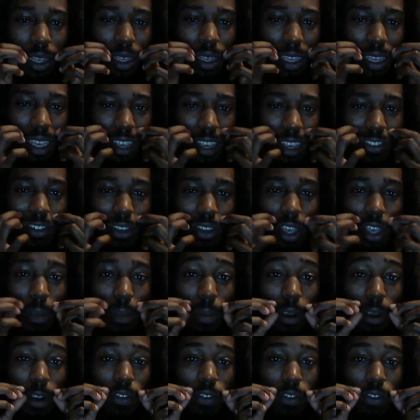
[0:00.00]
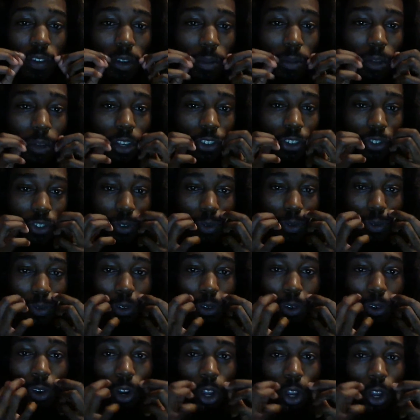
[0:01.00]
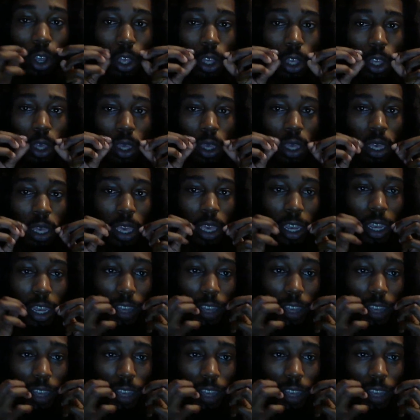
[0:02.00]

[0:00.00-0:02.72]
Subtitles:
I guess you compare it to the mushroom more, and